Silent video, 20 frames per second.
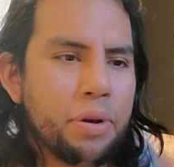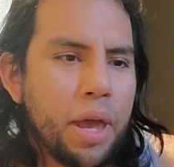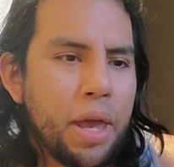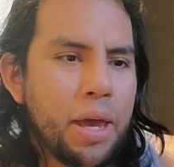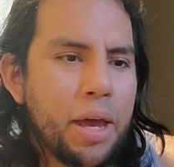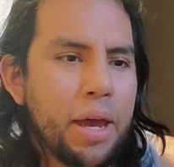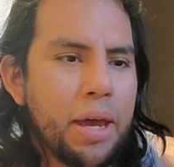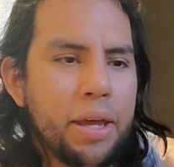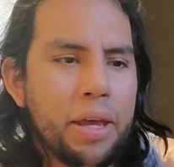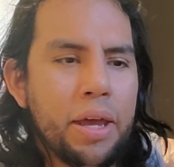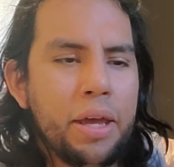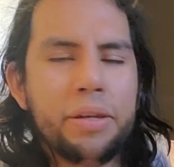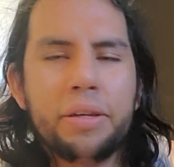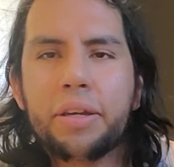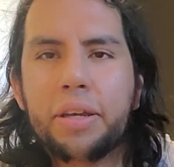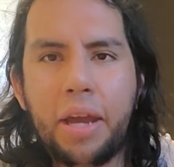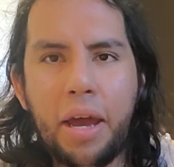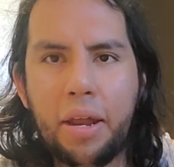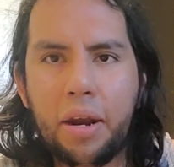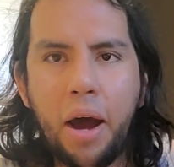And, and
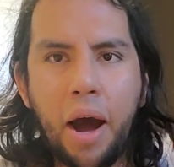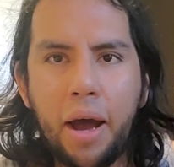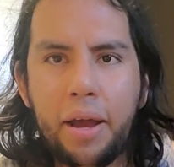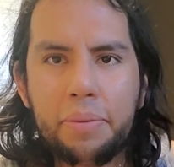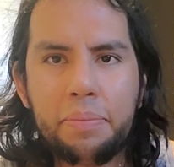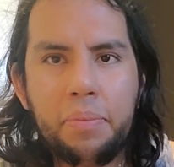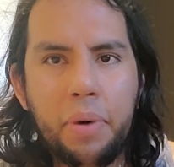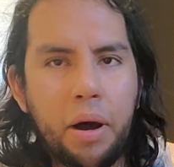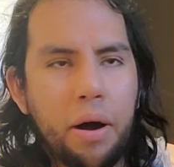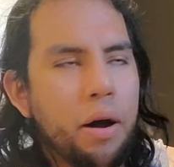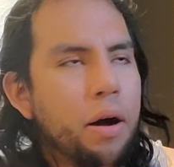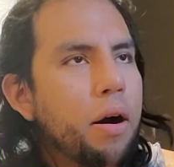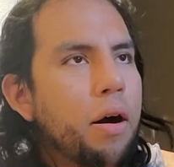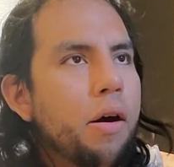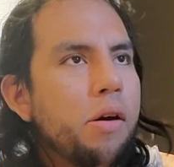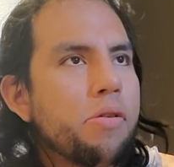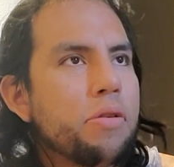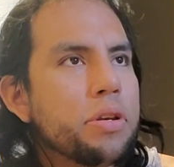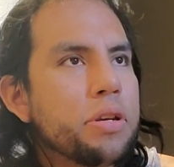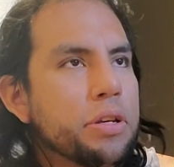again, I'm
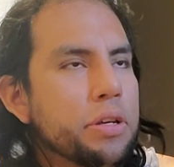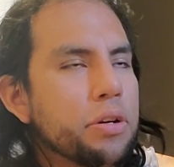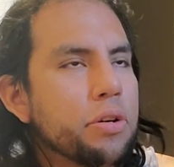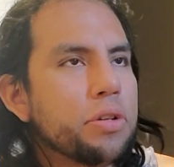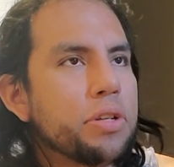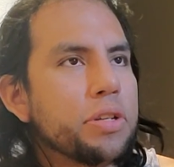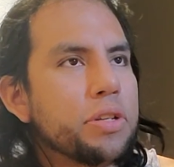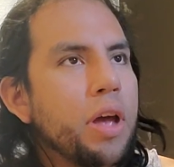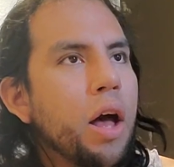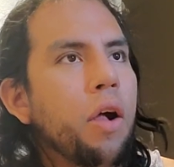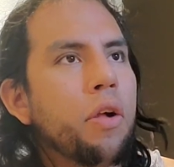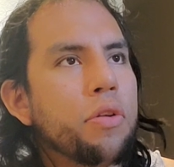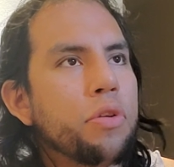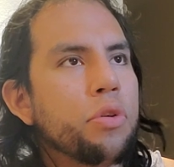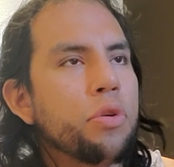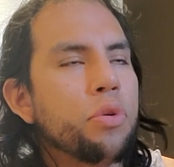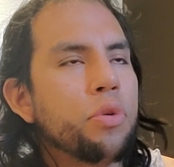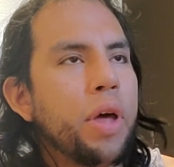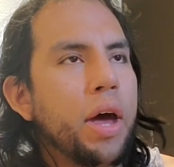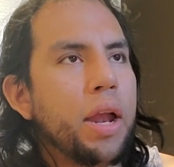here to tell
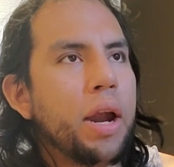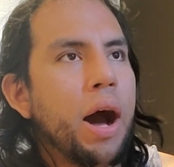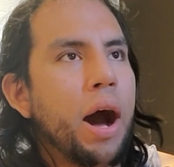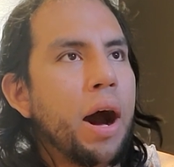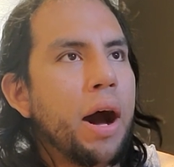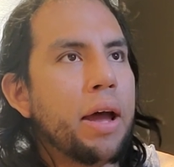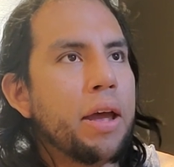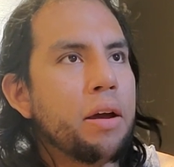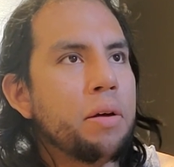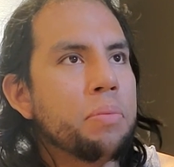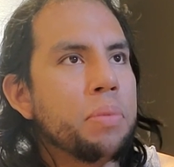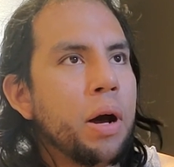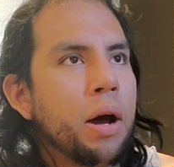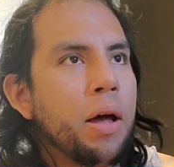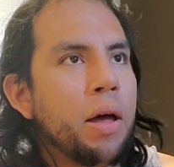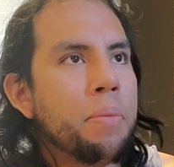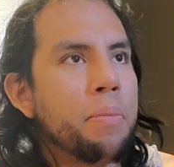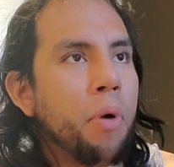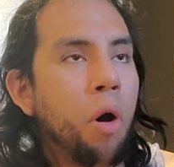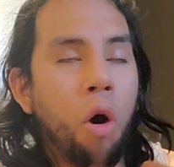you that I
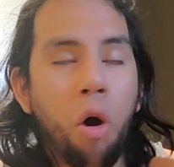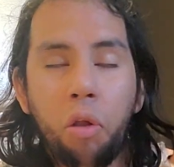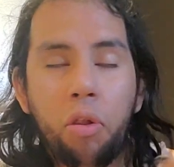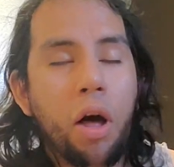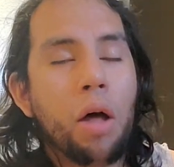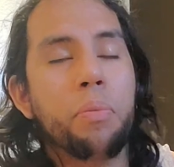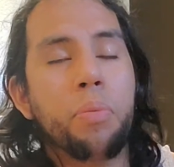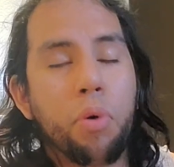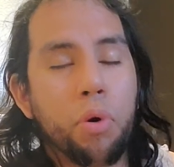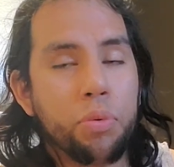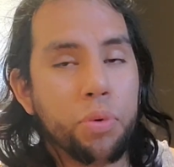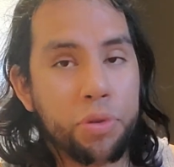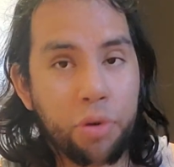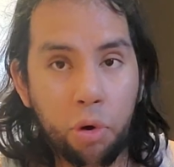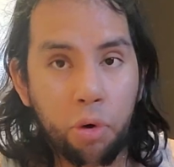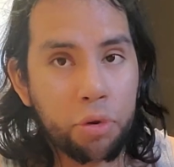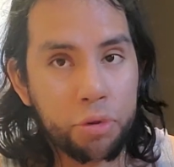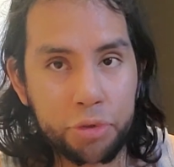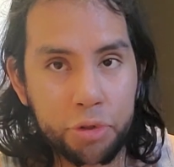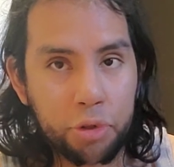am all on board with
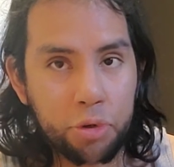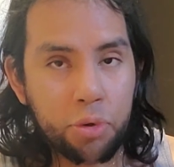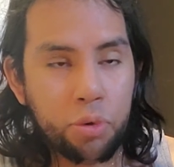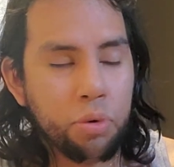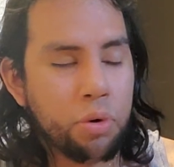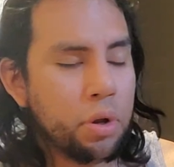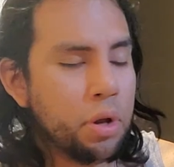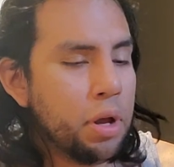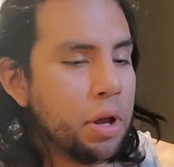Earth 2.